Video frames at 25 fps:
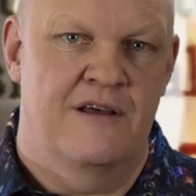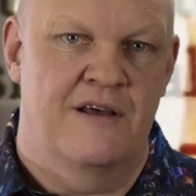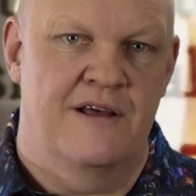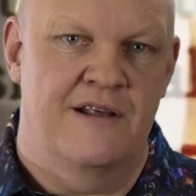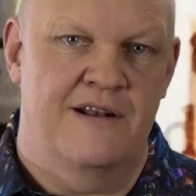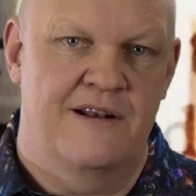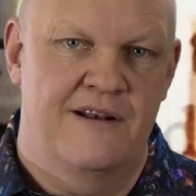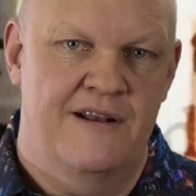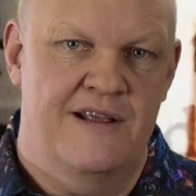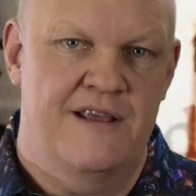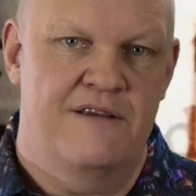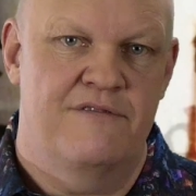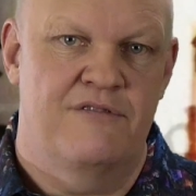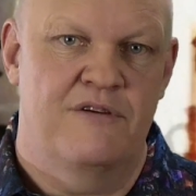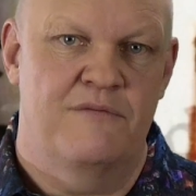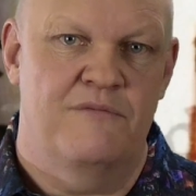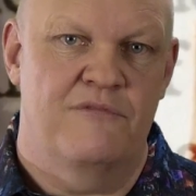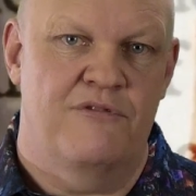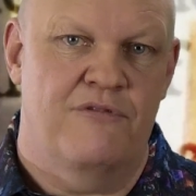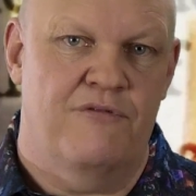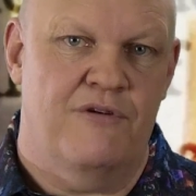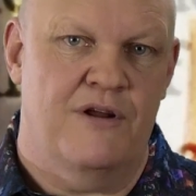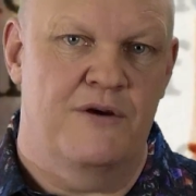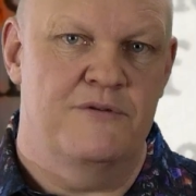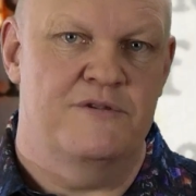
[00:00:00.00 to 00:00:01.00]
and leave them
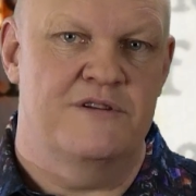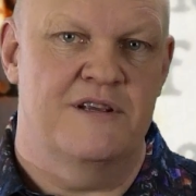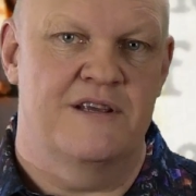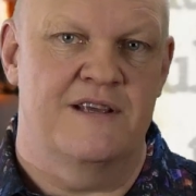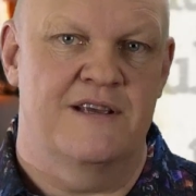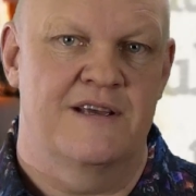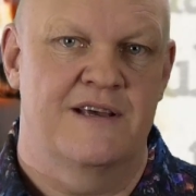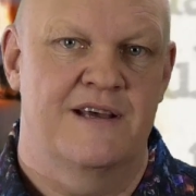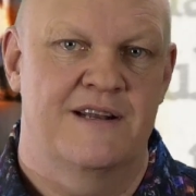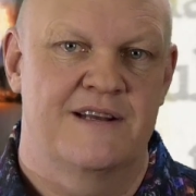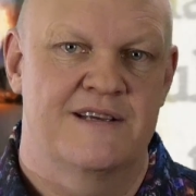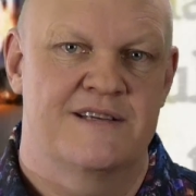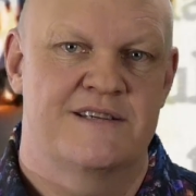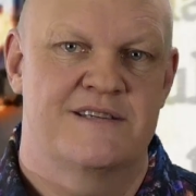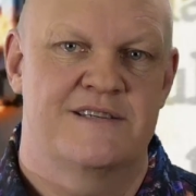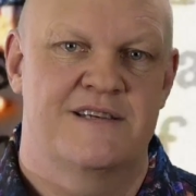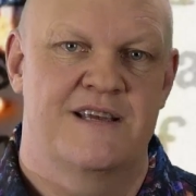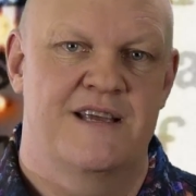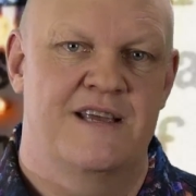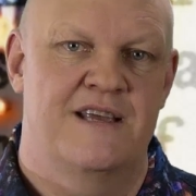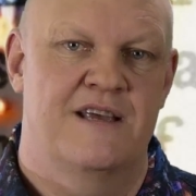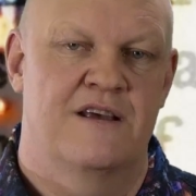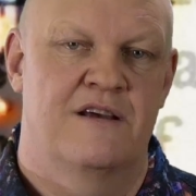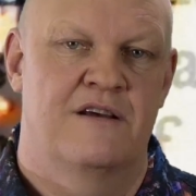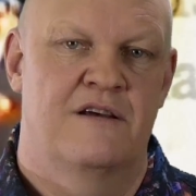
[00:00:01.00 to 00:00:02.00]
floating in a
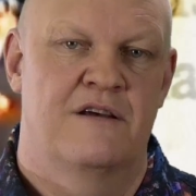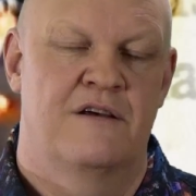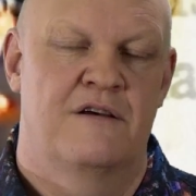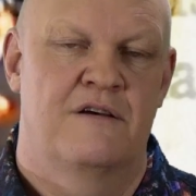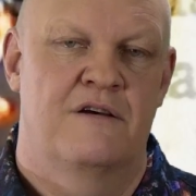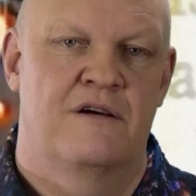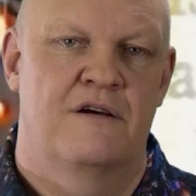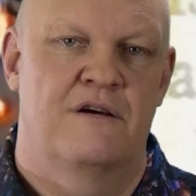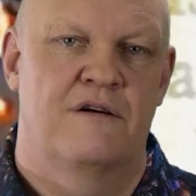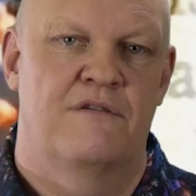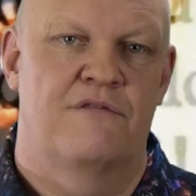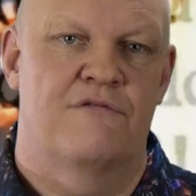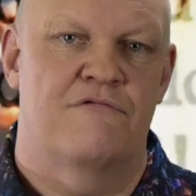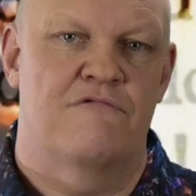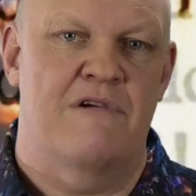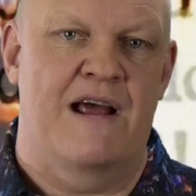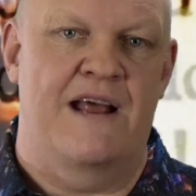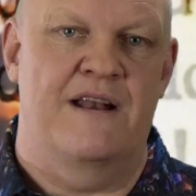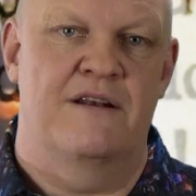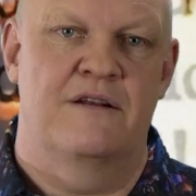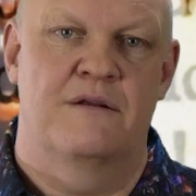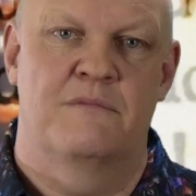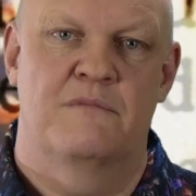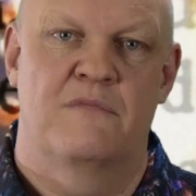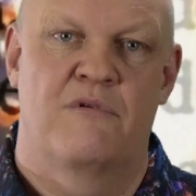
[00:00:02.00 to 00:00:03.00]
sea of
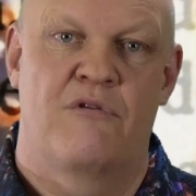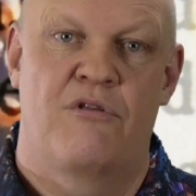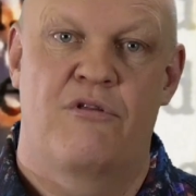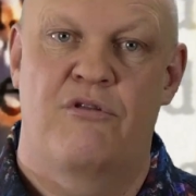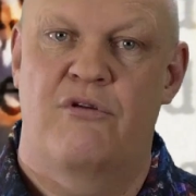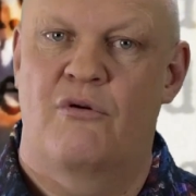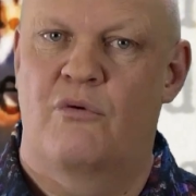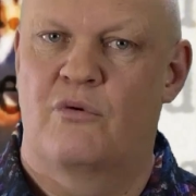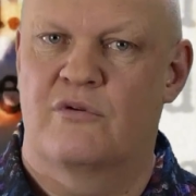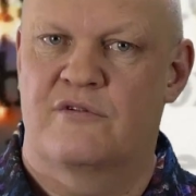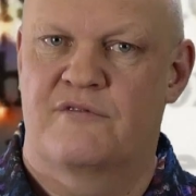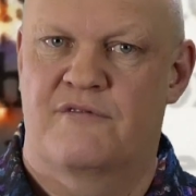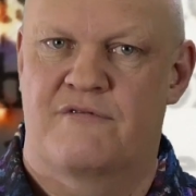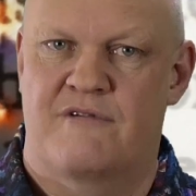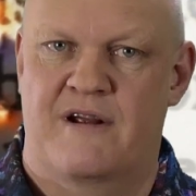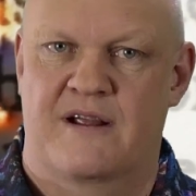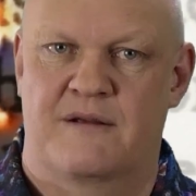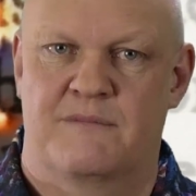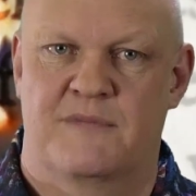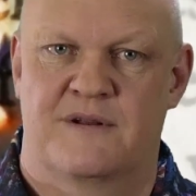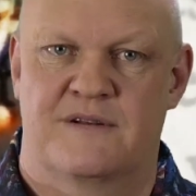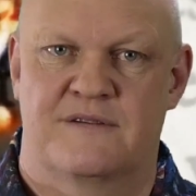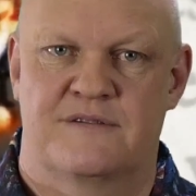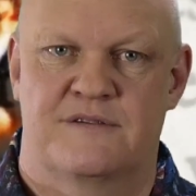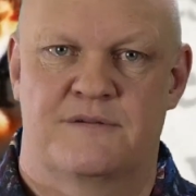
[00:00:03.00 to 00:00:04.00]
random thought
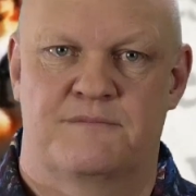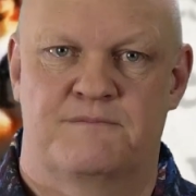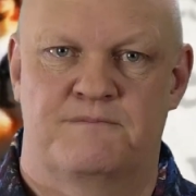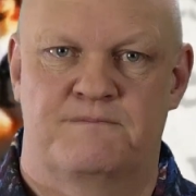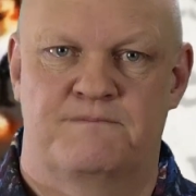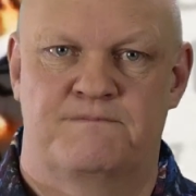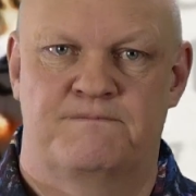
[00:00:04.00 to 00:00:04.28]
fragments.